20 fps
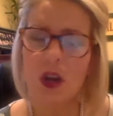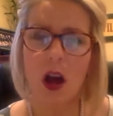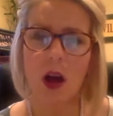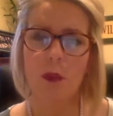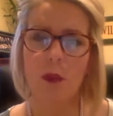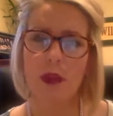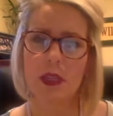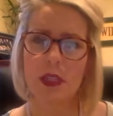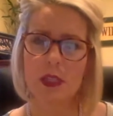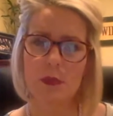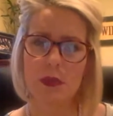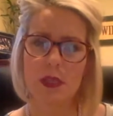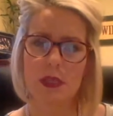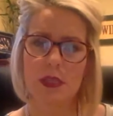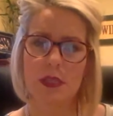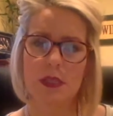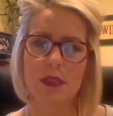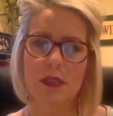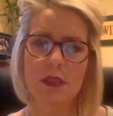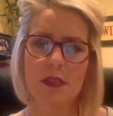in this
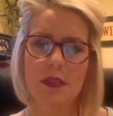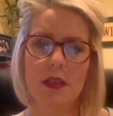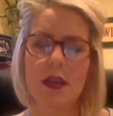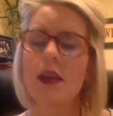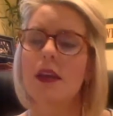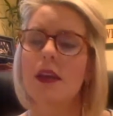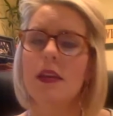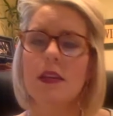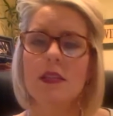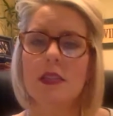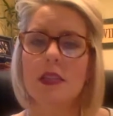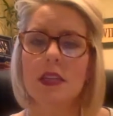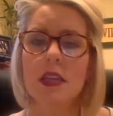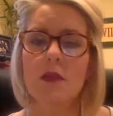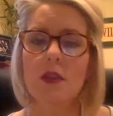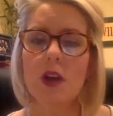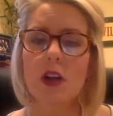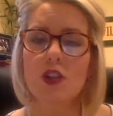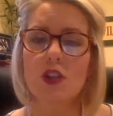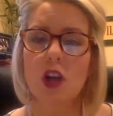business is to give
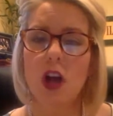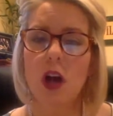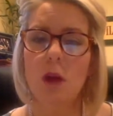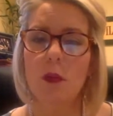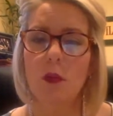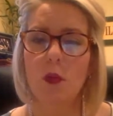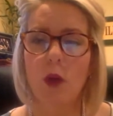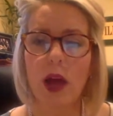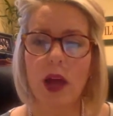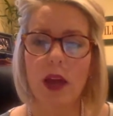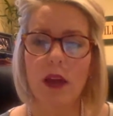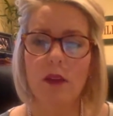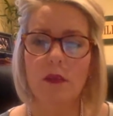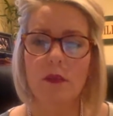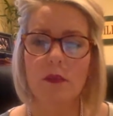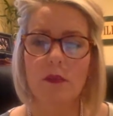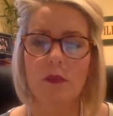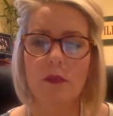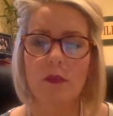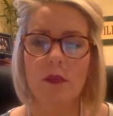our job away.
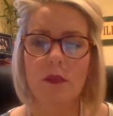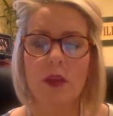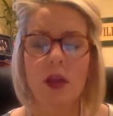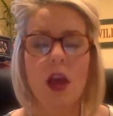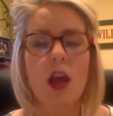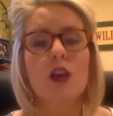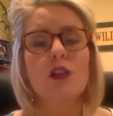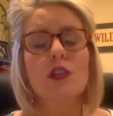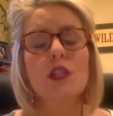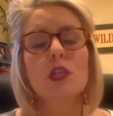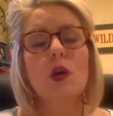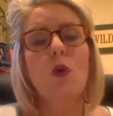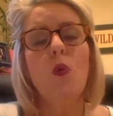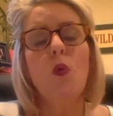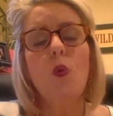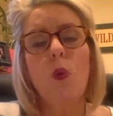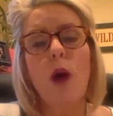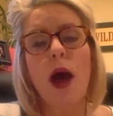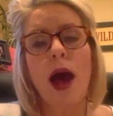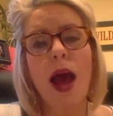So
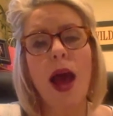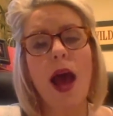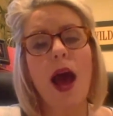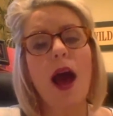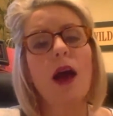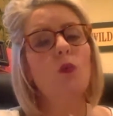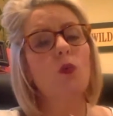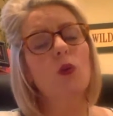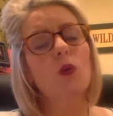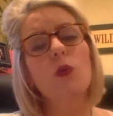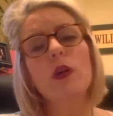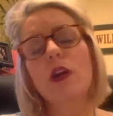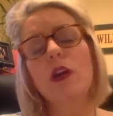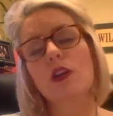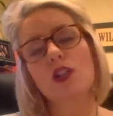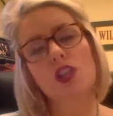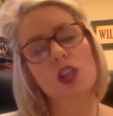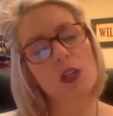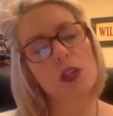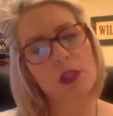why would we not
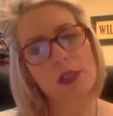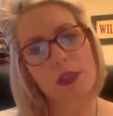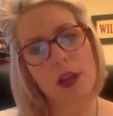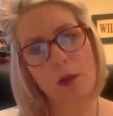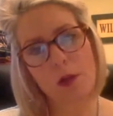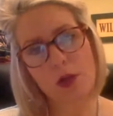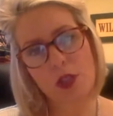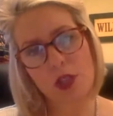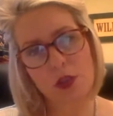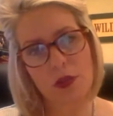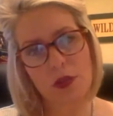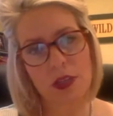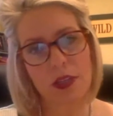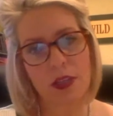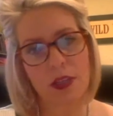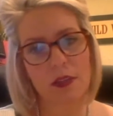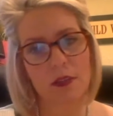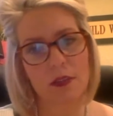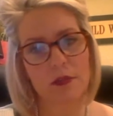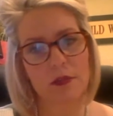share this opportunity?